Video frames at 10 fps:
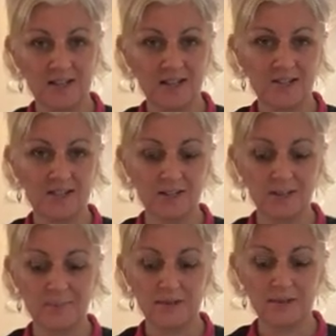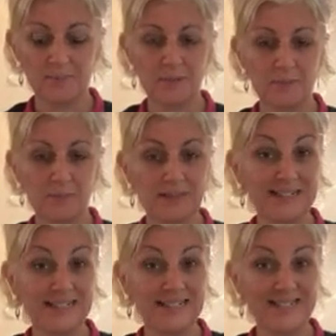until they become
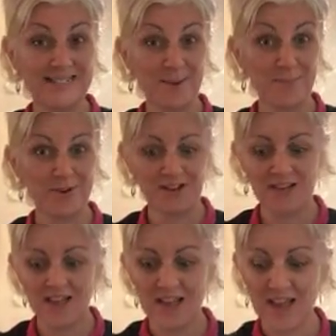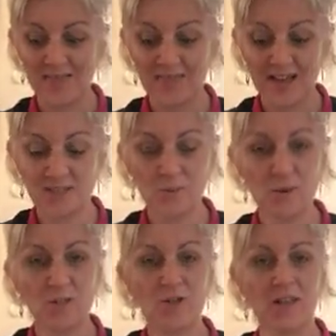completely separate. And that's where
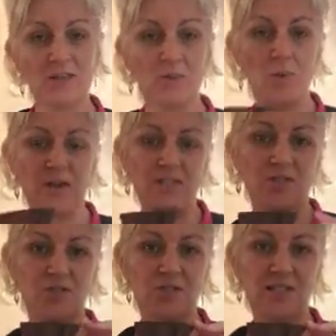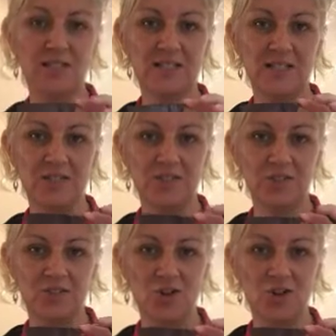you get the white streaks in your
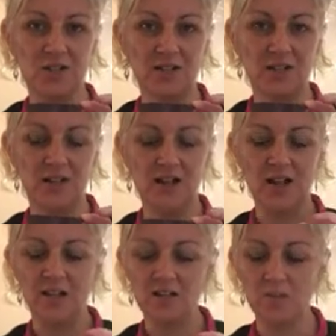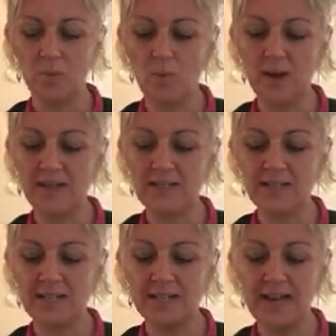chocolate. So the white is
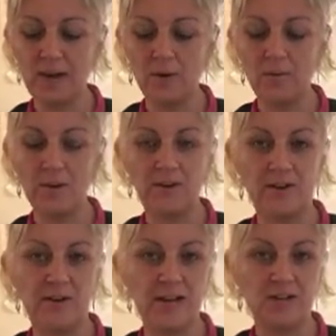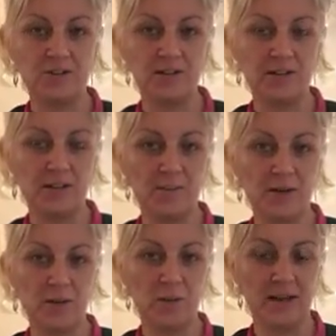the cacao butter naturally
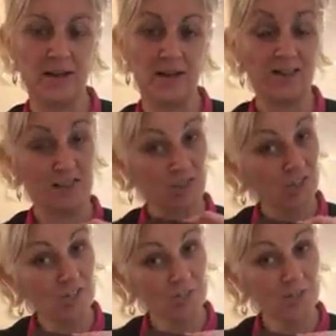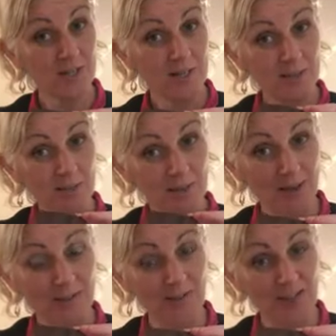coming away. Now the good news is when you
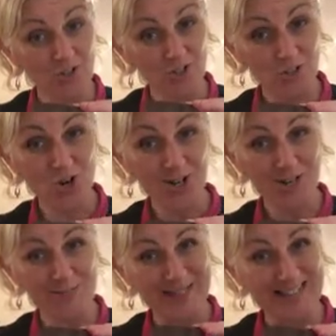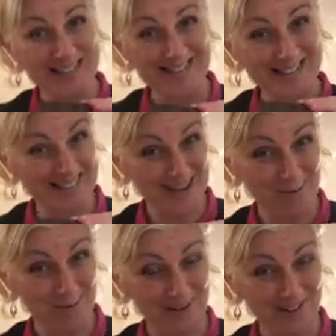have that on your chocolate, it means it has cacao
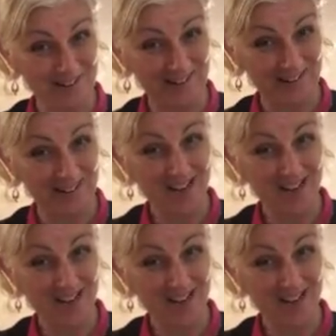butter in it,